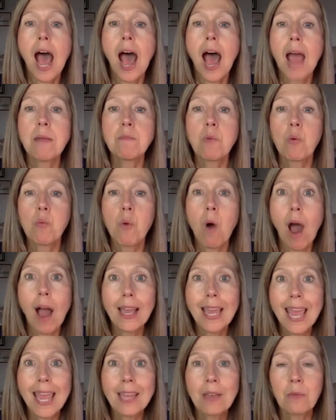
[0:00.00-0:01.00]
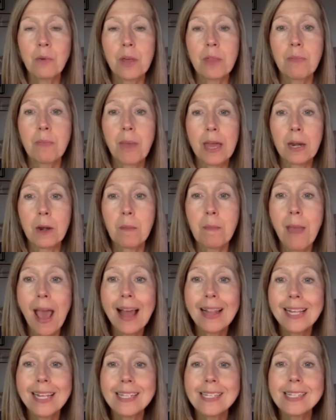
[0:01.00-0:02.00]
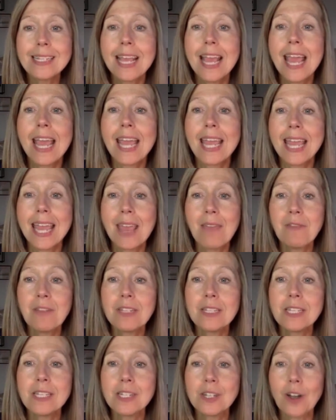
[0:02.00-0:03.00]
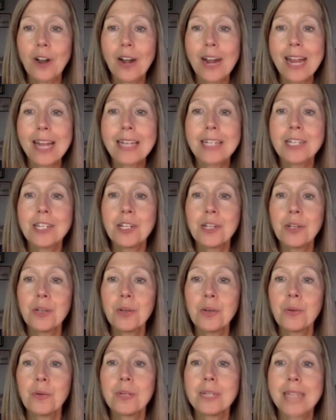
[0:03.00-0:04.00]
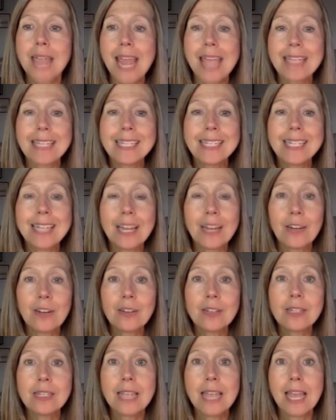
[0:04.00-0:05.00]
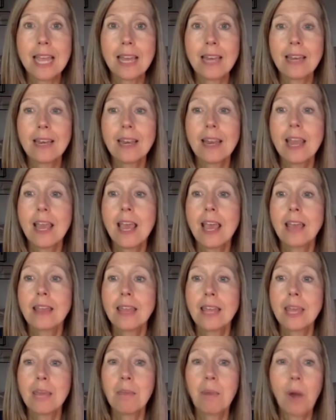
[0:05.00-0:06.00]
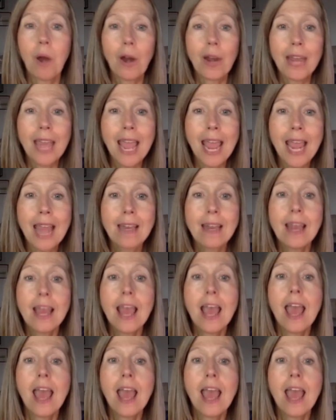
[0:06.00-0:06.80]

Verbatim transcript: I'm walking with better balance, even starting to take stairs in the parkade.